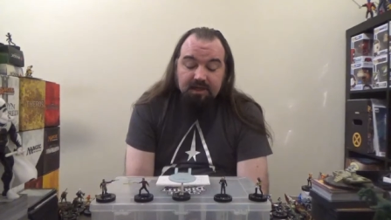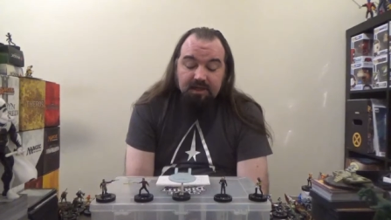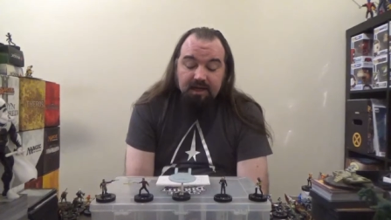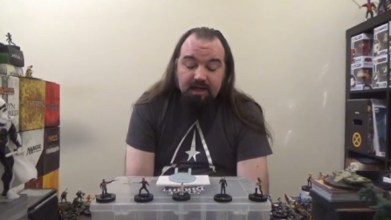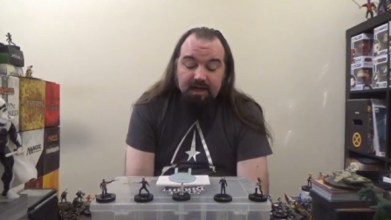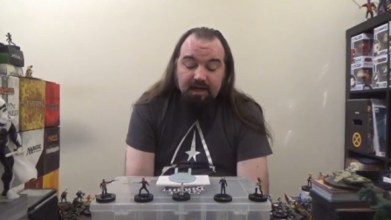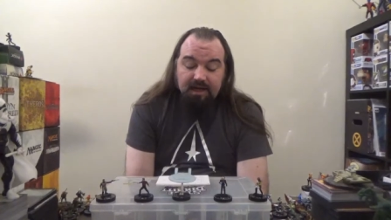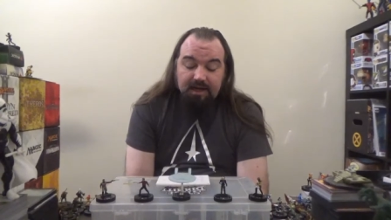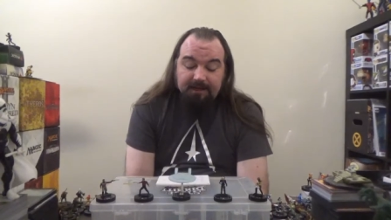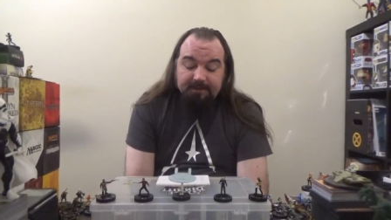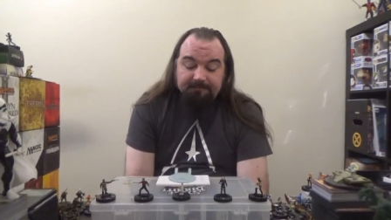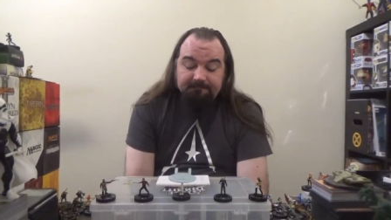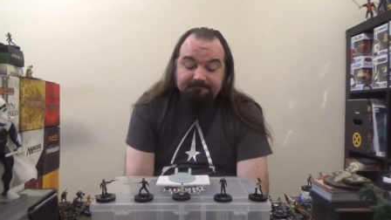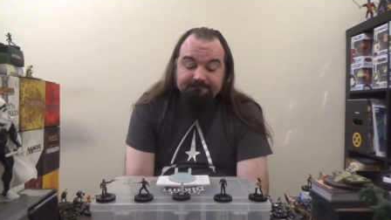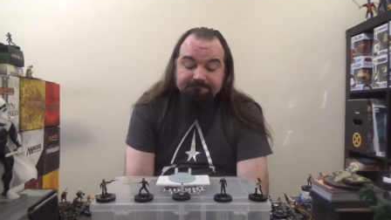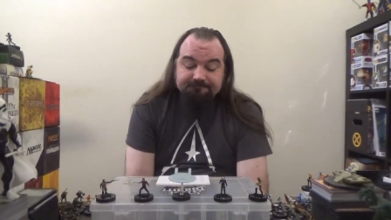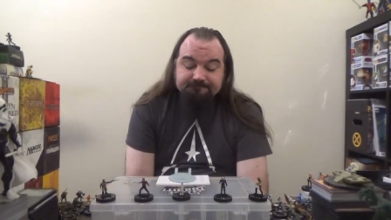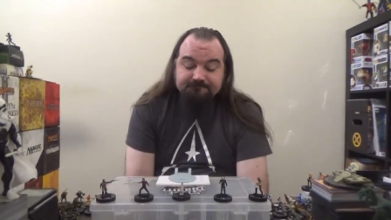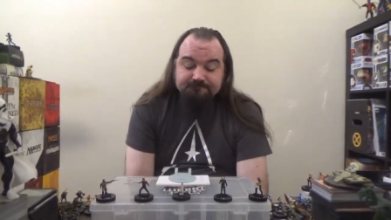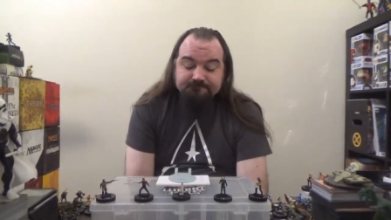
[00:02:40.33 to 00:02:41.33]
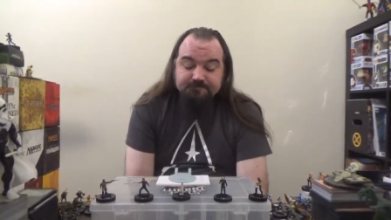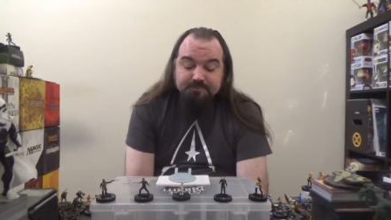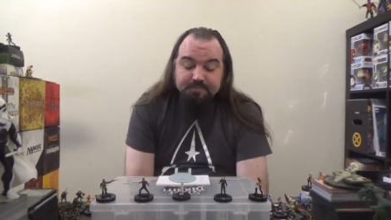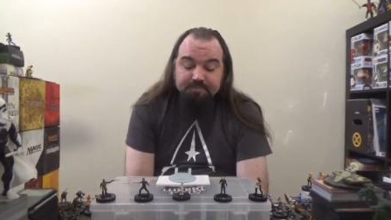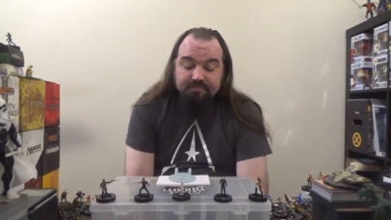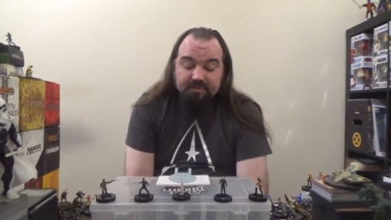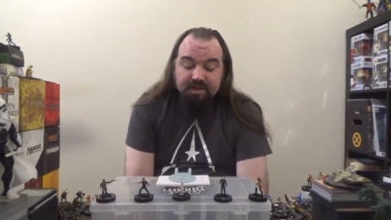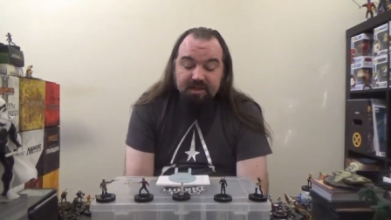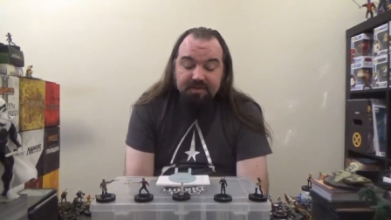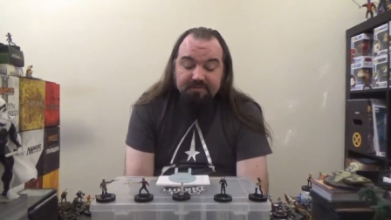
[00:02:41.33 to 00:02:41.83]
Um,
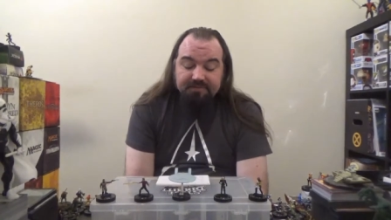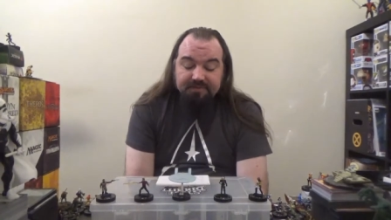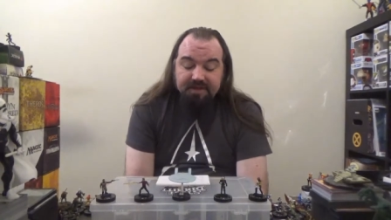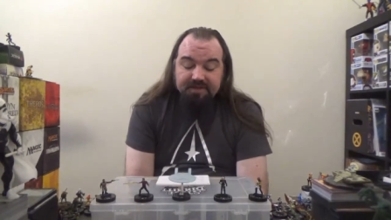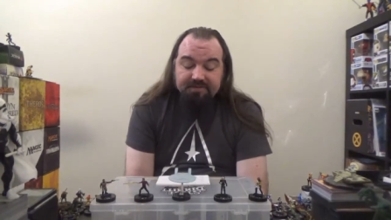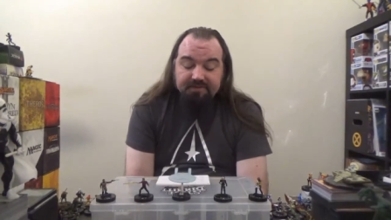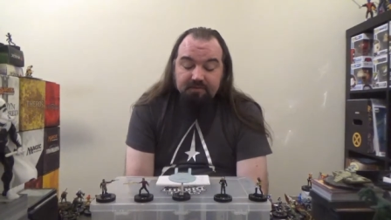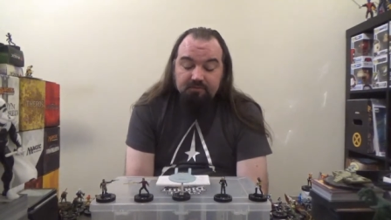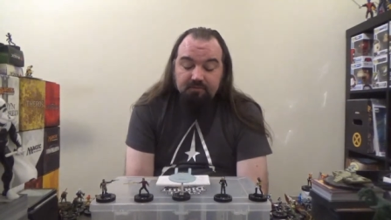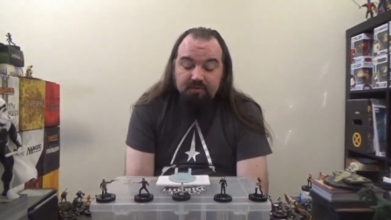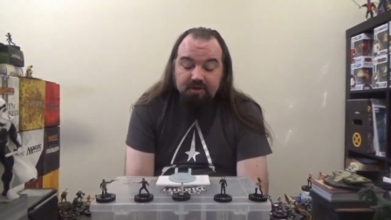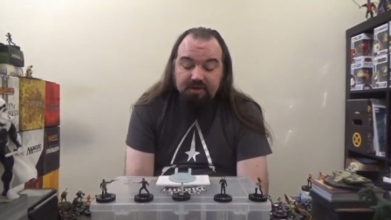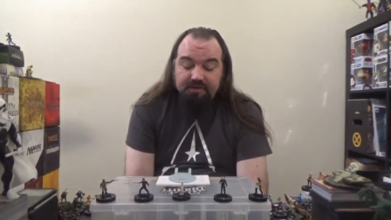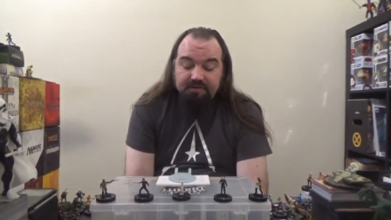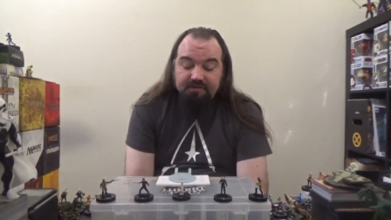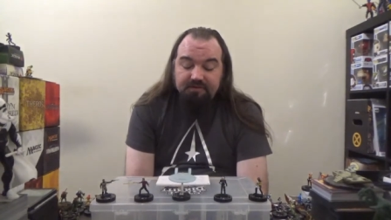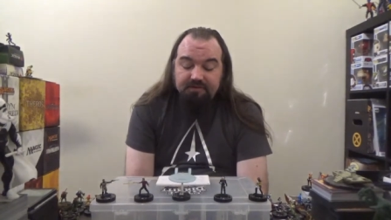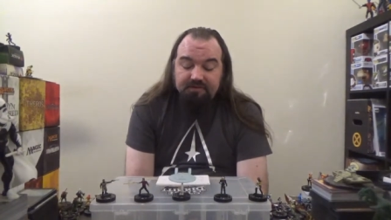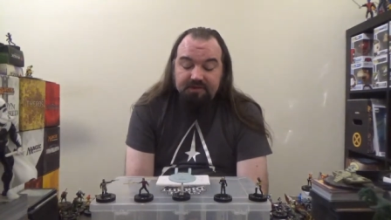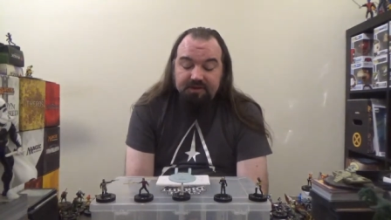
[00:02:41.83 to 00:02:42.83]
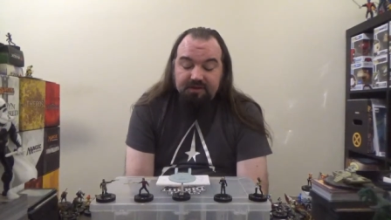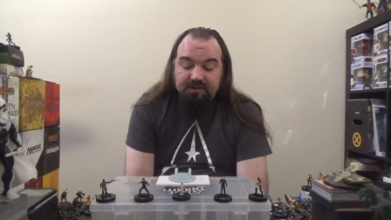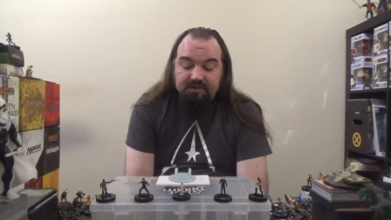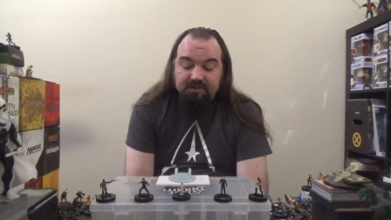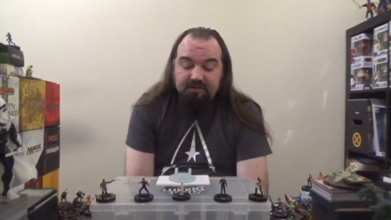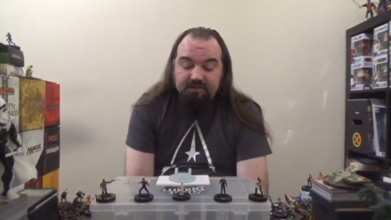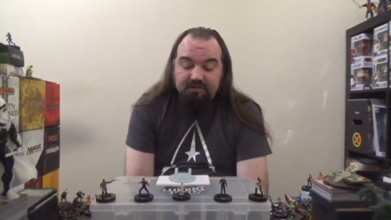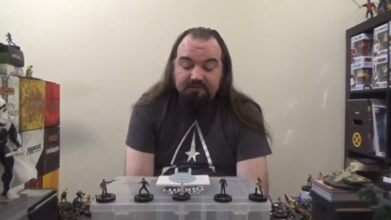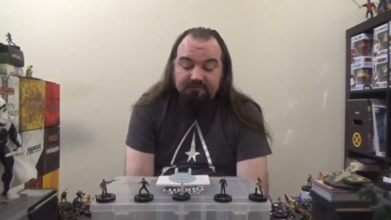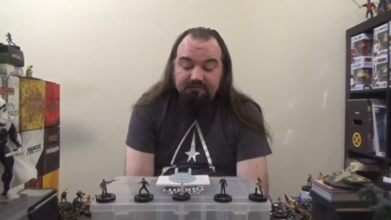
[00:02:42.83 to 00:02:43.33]
then there was the